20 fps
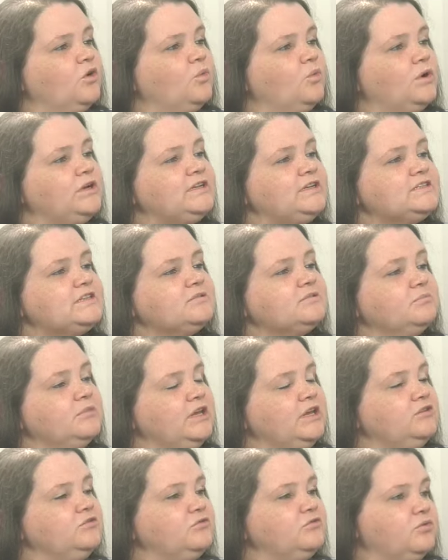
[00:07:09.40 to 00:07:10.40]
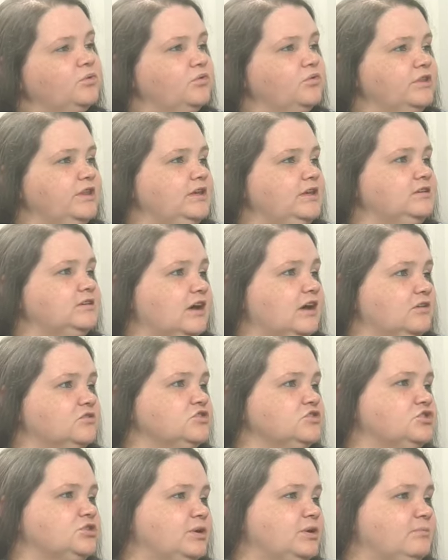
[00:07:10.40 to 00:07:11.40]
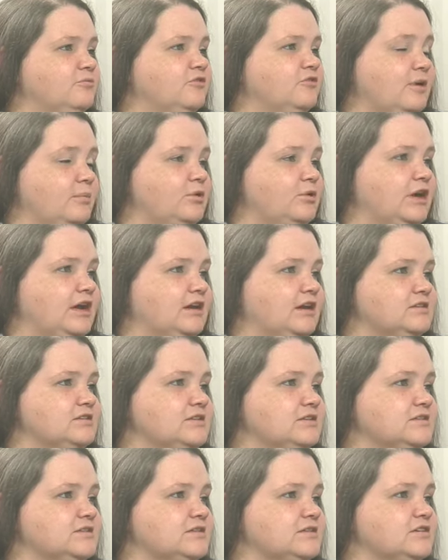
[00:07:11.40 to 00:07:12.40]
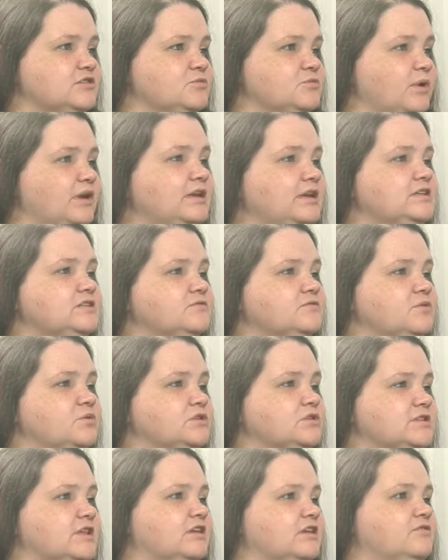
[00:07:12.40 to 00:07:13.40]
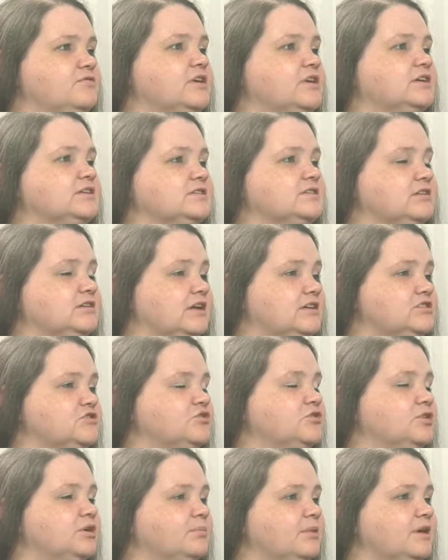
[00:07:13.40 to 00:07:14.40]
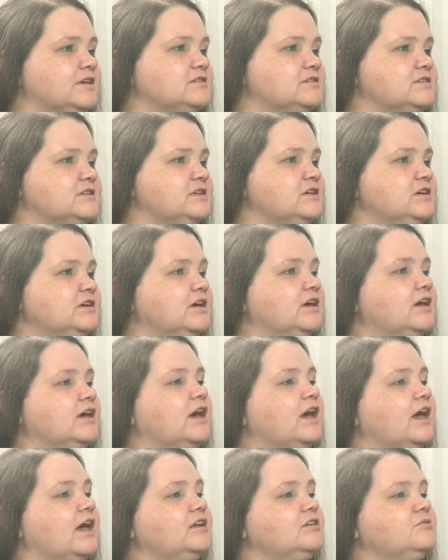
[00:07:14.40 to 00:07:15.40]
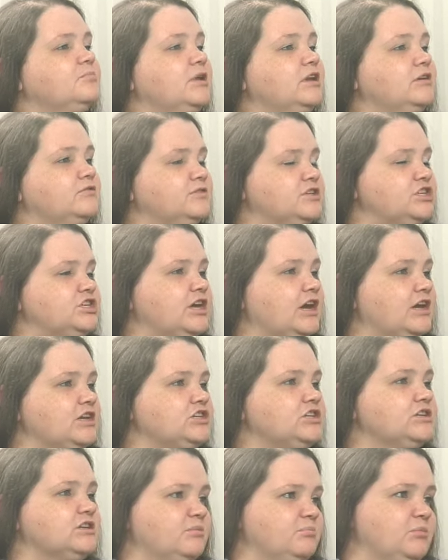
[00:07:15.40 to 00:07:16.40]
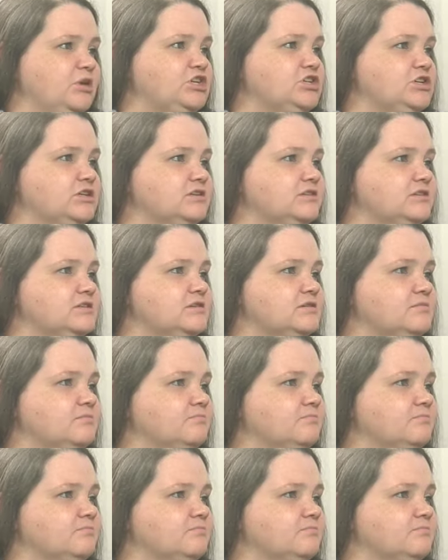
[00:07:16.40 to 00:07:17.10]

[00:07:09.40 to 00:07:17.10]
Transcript: What does it mean for the downstream fabricators, as well as for South Africa's industrial capacity and beneficiation ambitions?